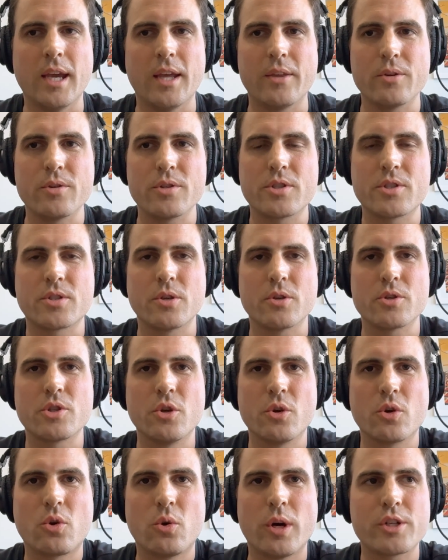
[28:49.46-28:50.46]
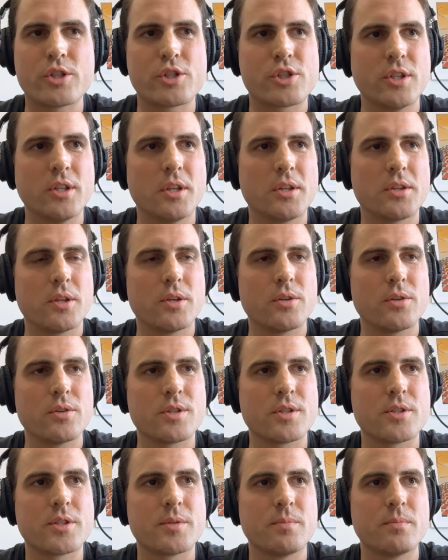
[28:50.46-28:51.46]
there's no question that
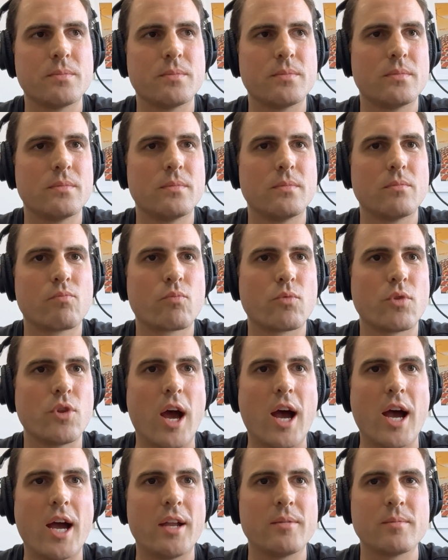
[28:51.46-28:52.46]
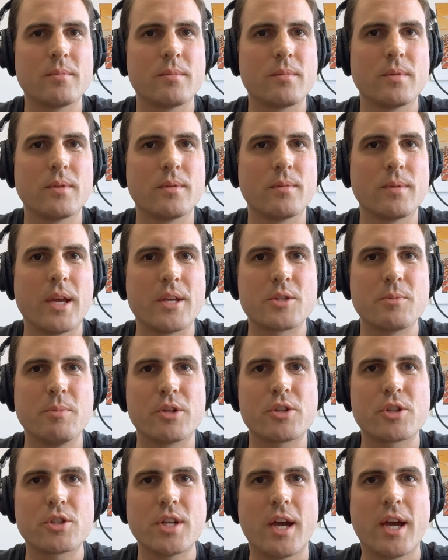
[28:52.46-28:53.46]
there's not as
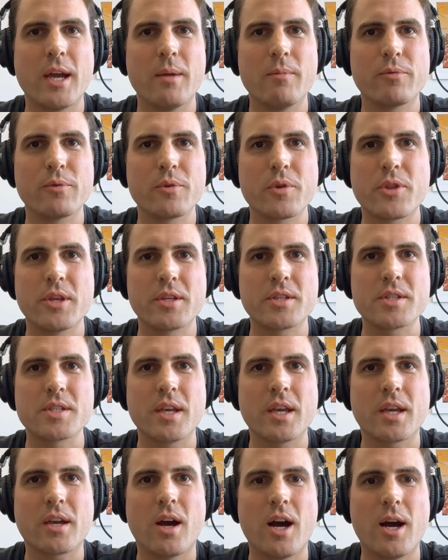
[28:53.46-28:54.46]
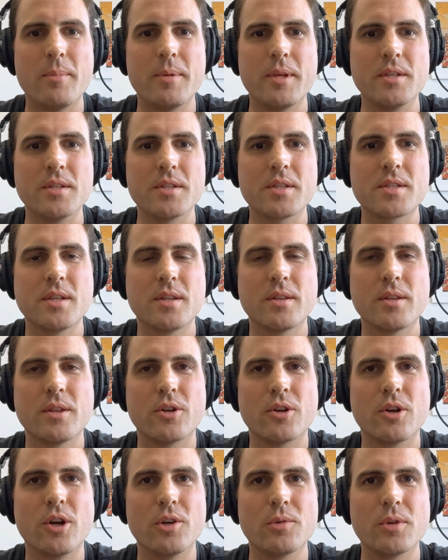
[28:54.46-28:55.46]
much time for things like hobbies that
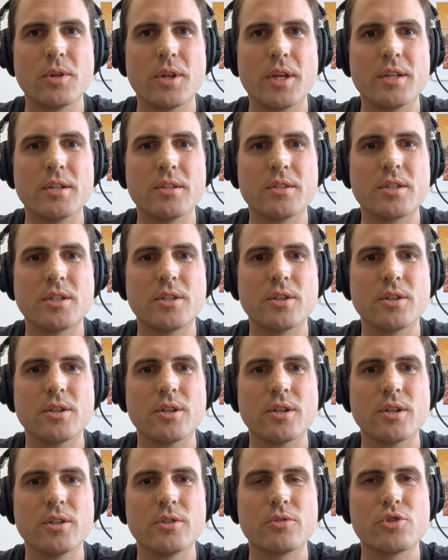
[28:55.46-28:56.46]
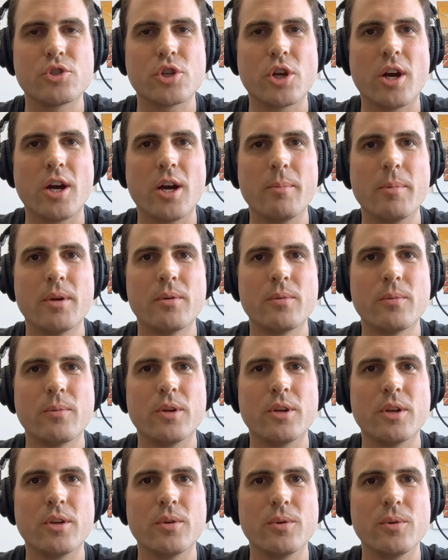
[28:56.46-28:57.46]
are unrelated to your job
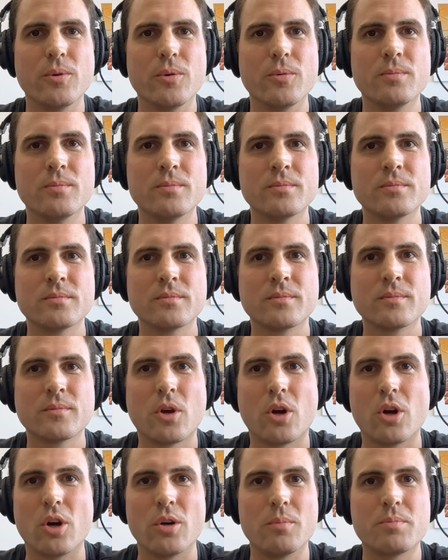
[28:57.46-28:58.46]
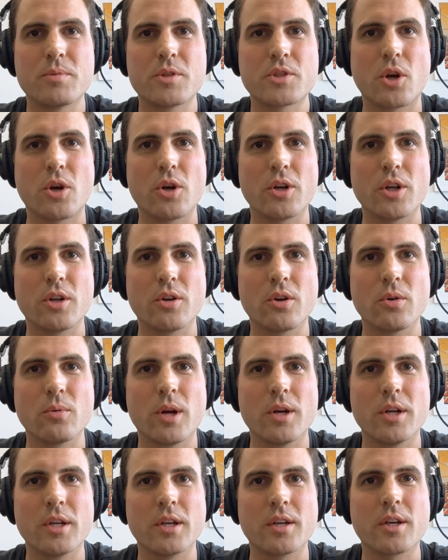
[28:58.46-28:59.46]
when you are starting or
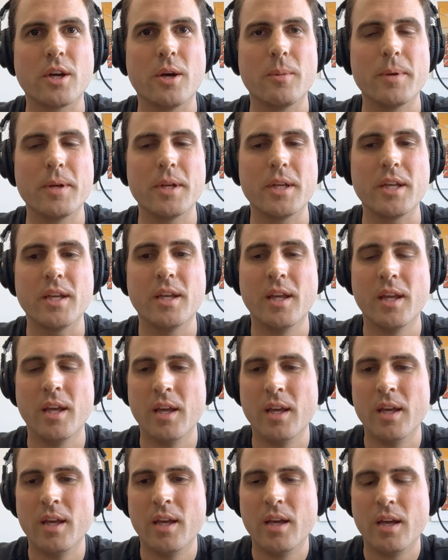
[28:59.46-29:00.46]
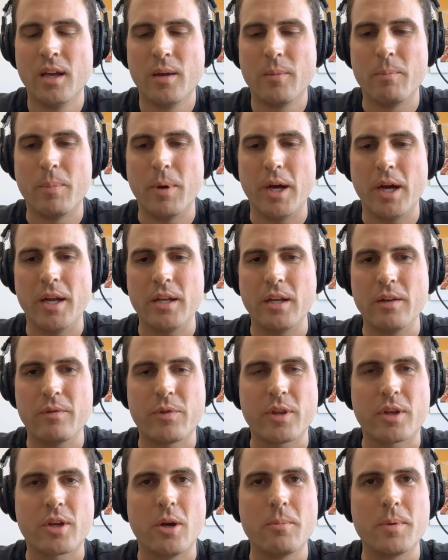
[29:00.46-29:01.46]
running a company. But if
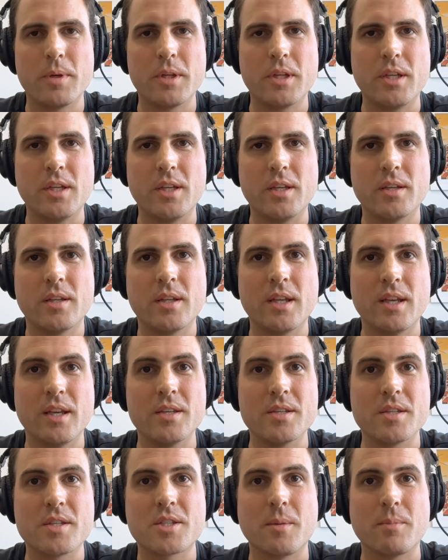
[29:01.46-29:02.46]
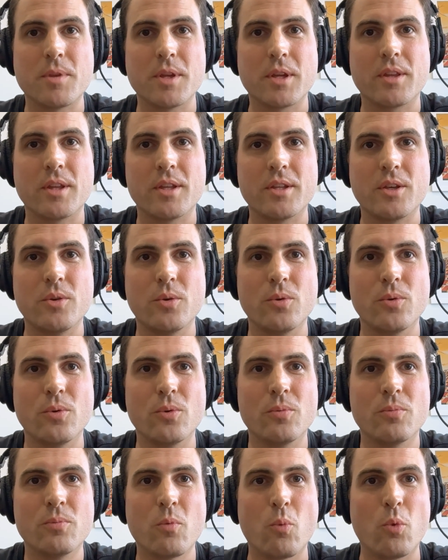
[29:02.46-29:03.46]
the company is something that
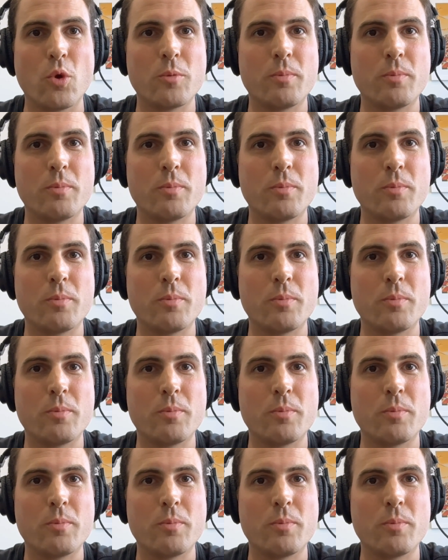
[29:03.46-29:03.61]
you would